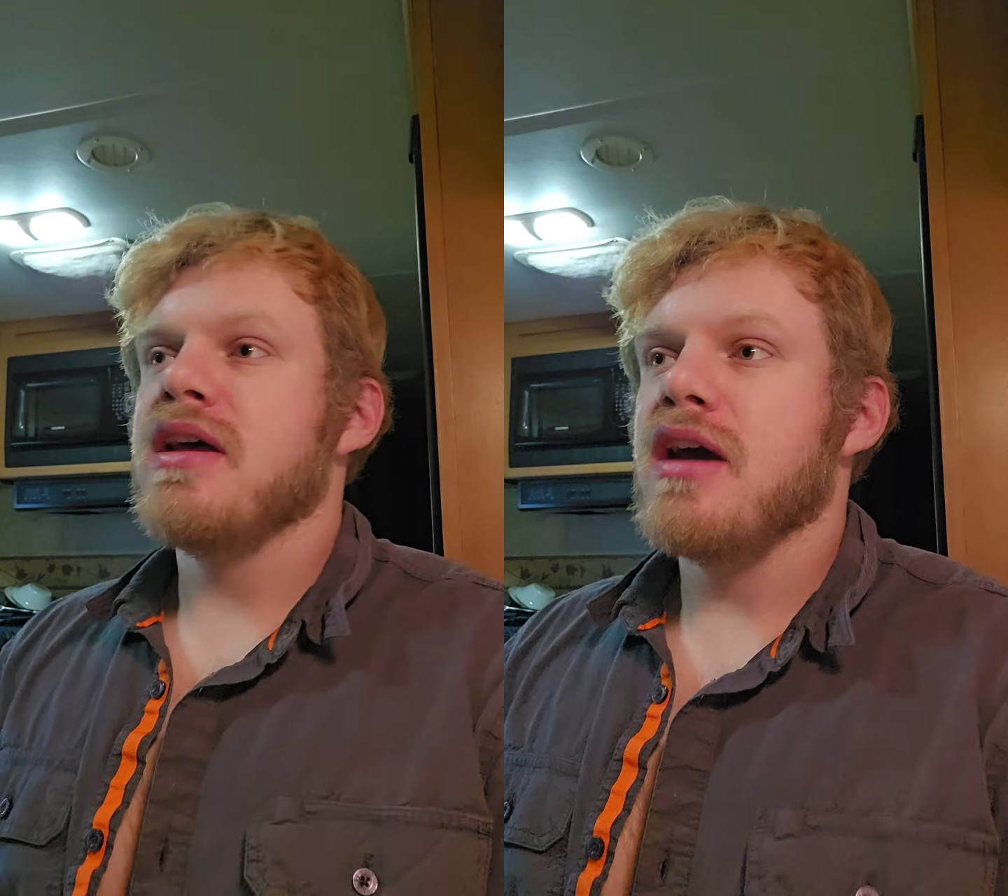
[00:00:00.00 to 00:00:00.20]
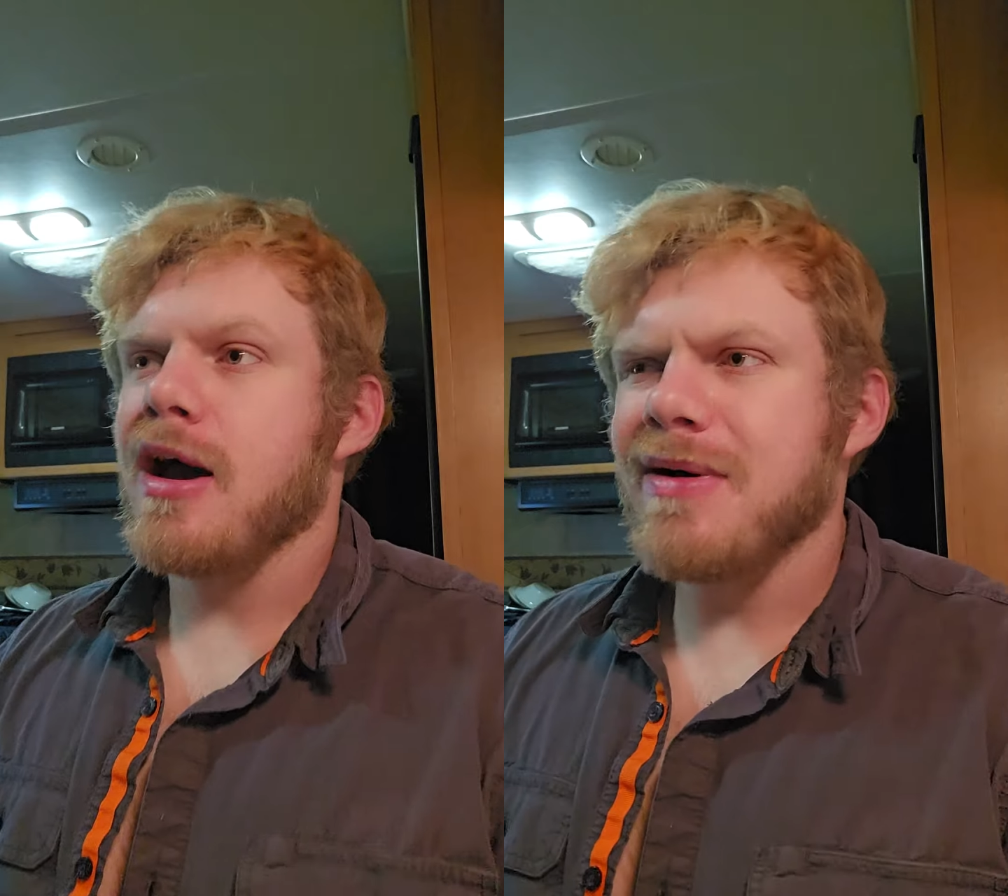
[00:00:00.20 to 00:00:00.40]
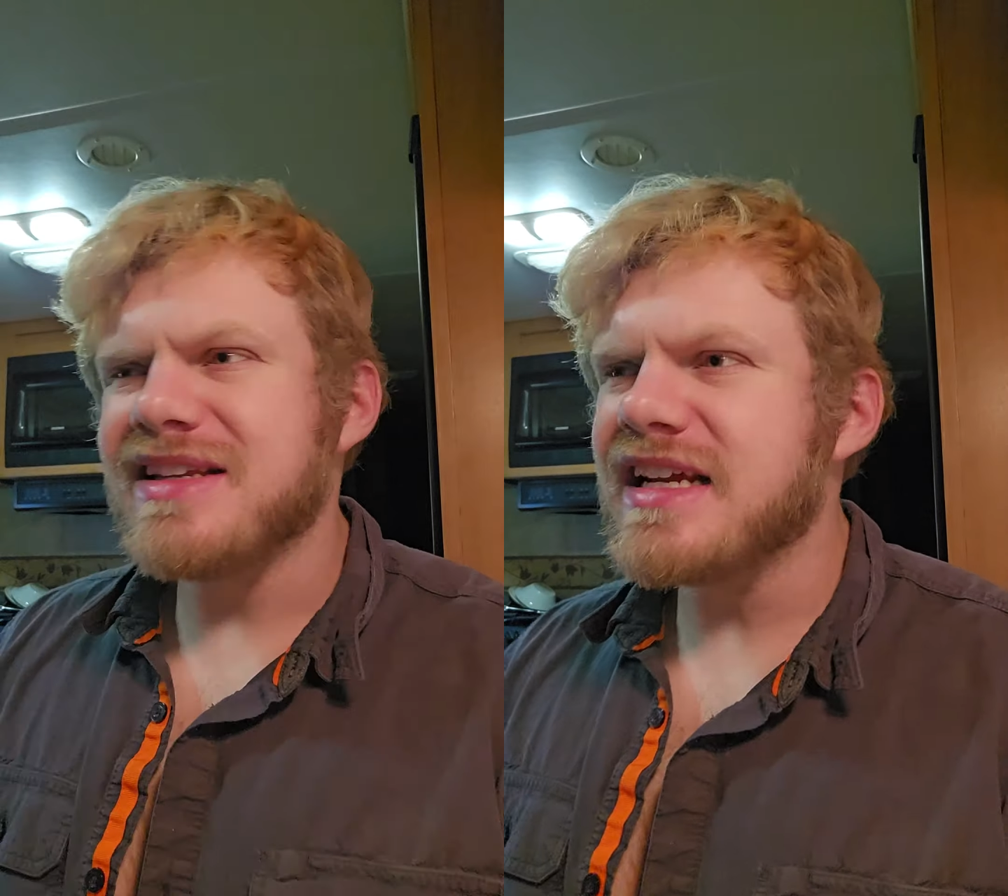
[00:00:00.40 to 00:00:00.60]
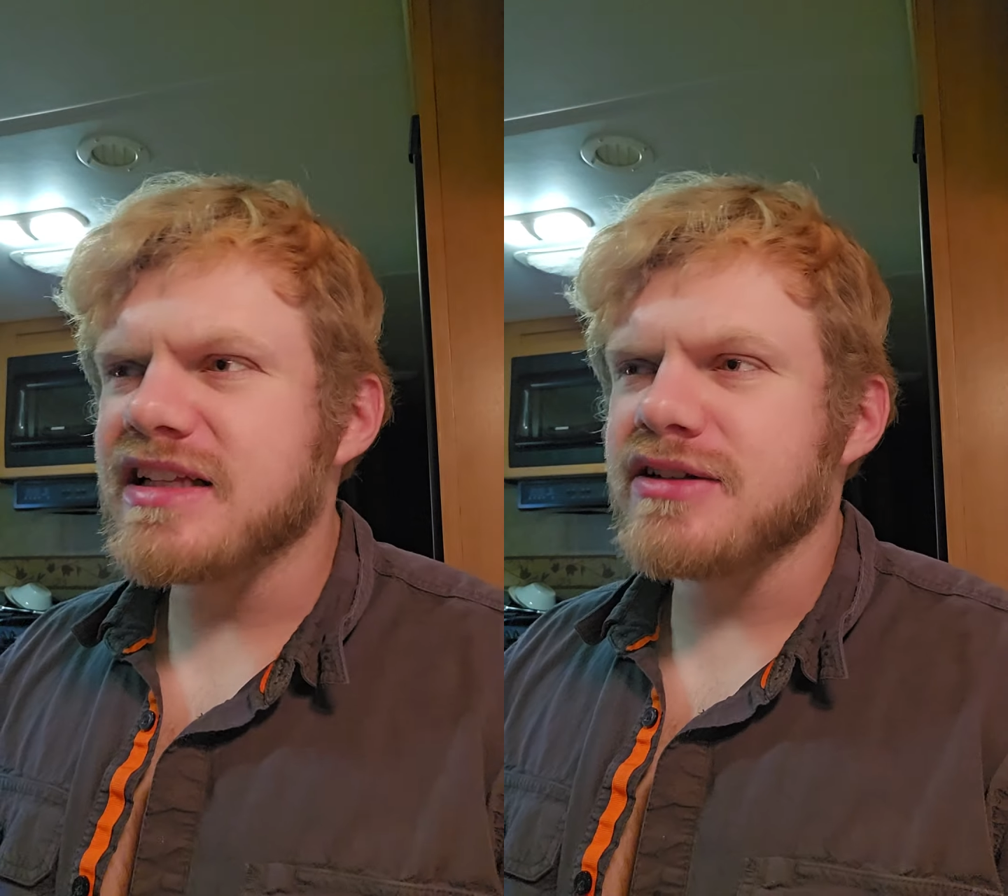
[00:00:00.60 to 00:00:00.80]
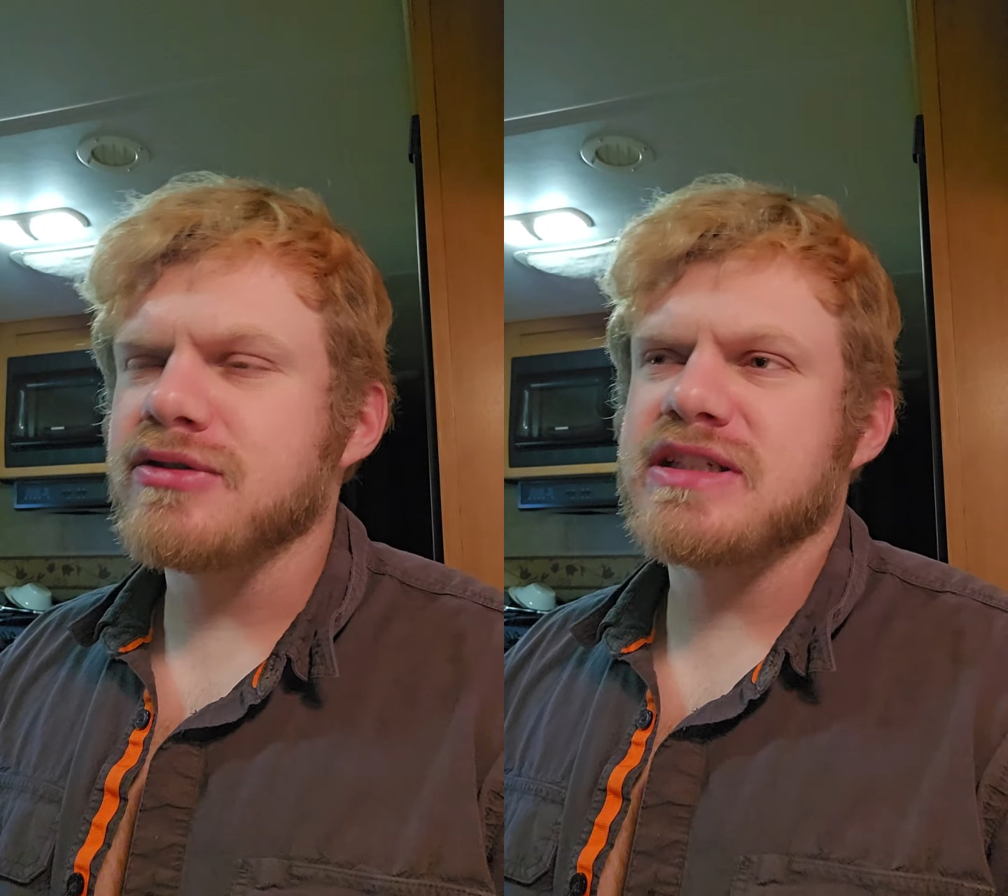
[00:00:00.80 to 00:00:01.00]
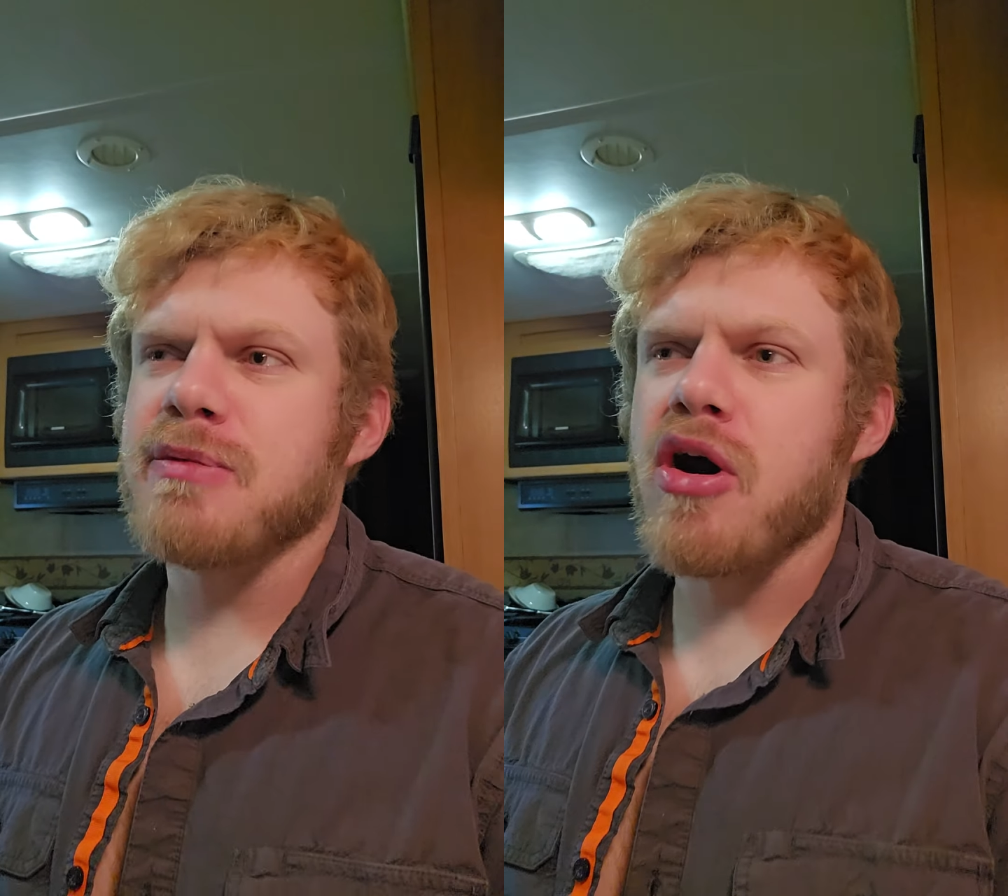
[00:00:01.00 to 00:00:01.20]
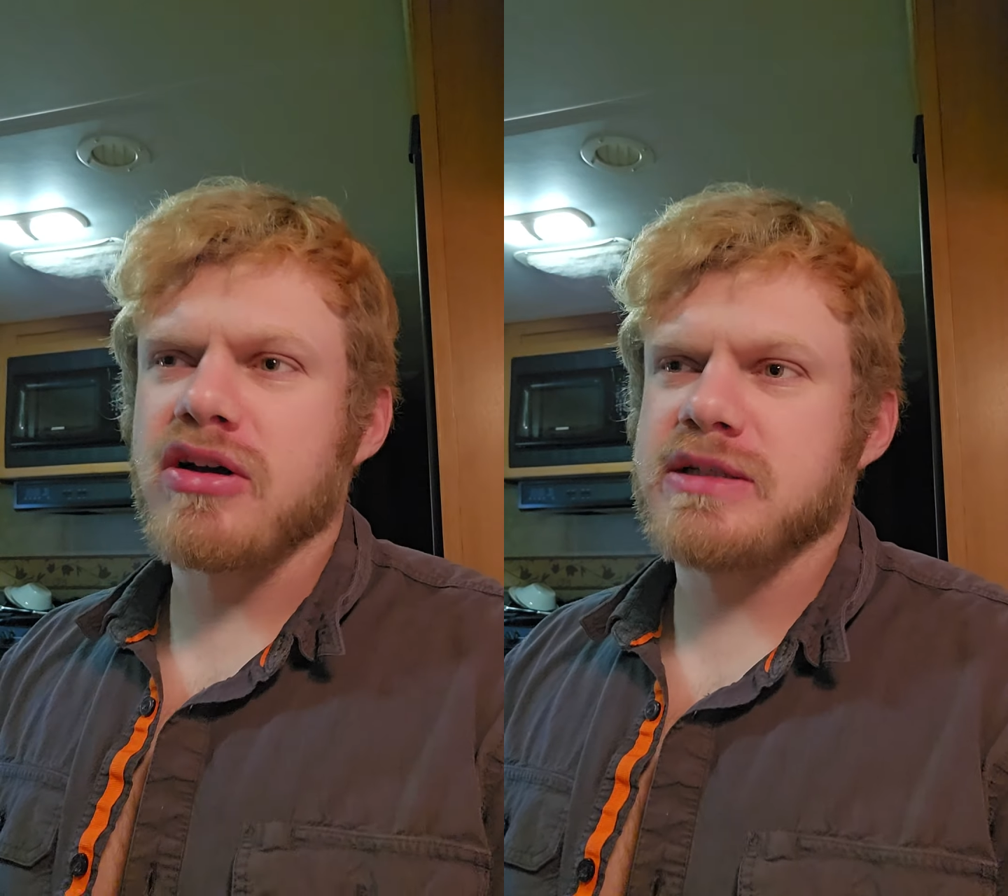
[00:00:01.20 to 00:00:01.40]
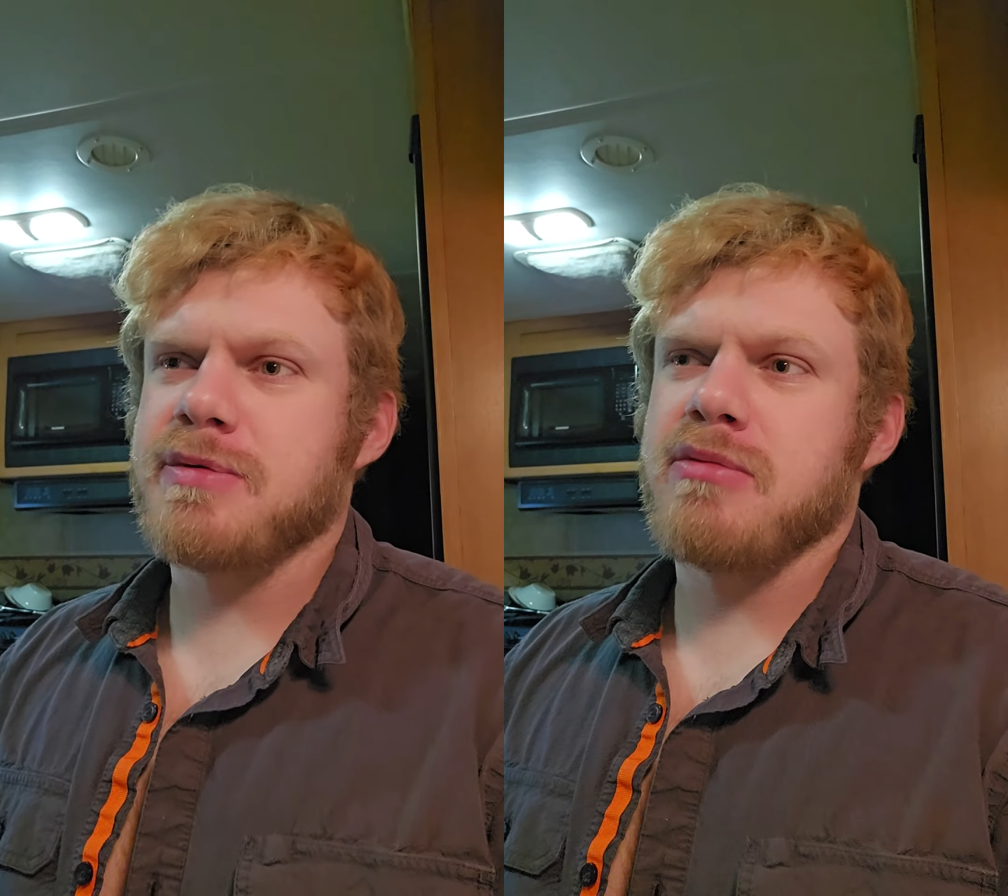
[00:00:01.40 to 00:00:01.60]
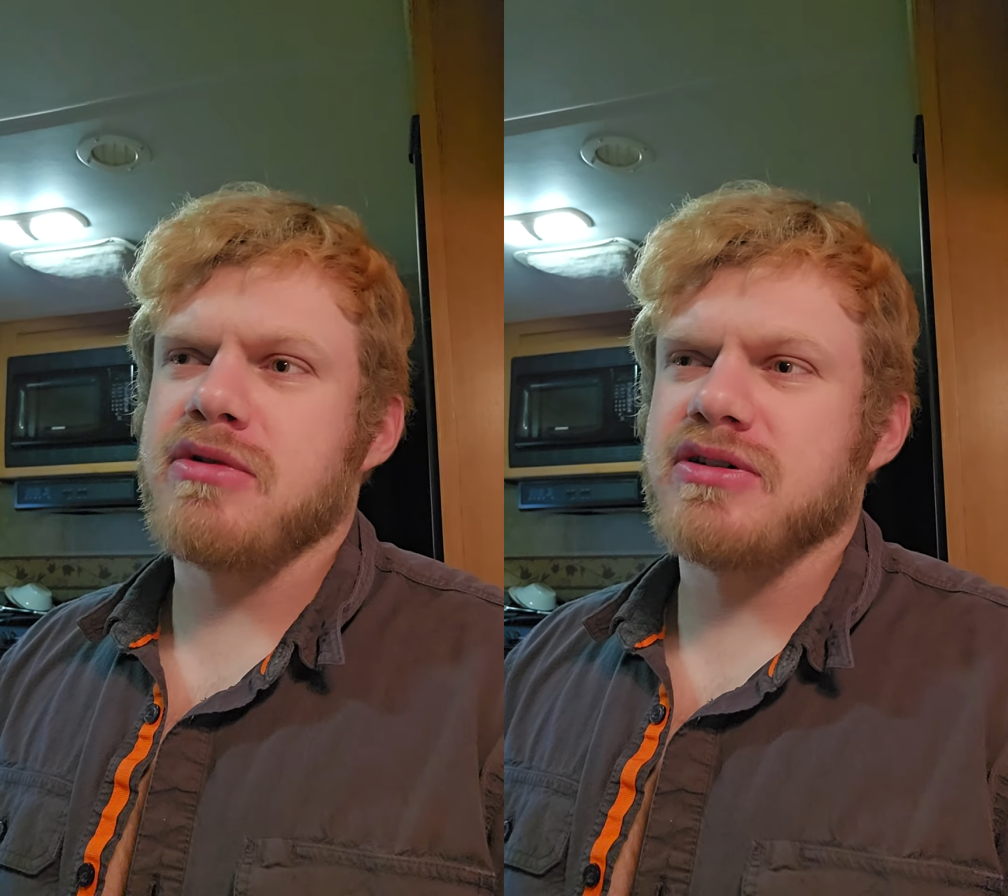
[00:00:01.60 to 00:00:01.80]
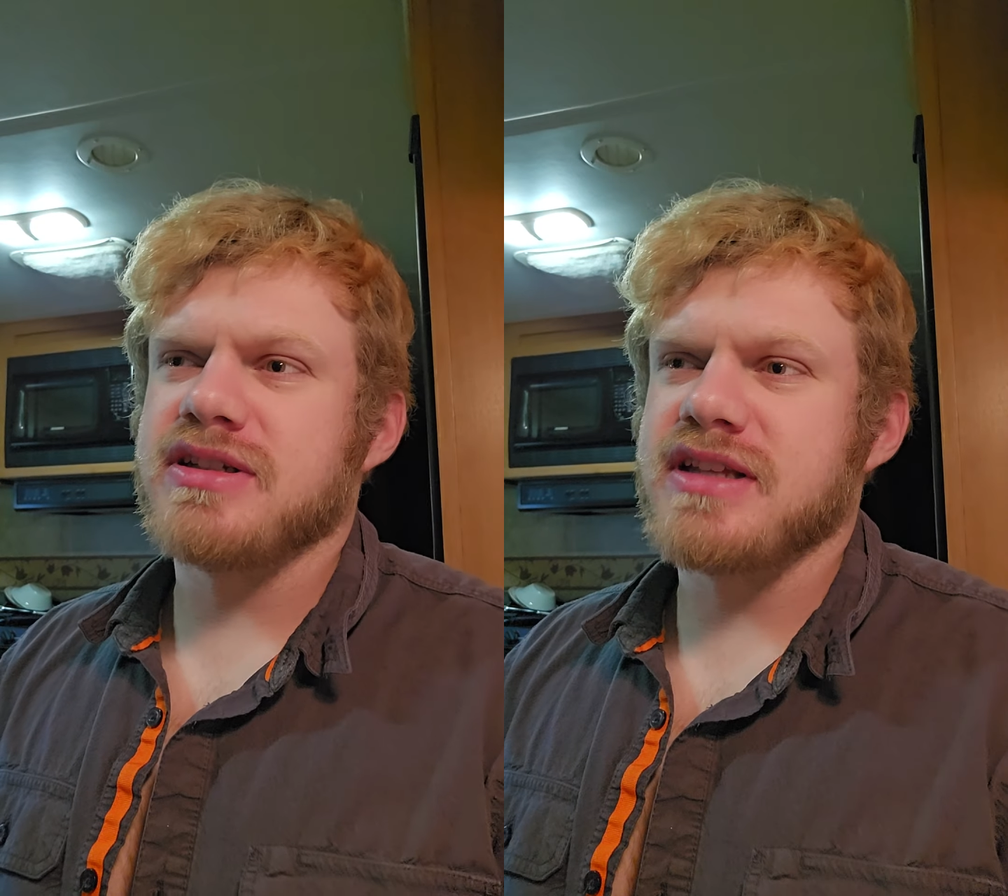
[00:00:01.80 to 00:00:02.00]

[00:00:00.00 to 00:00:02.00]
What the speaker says: I did a little small experimental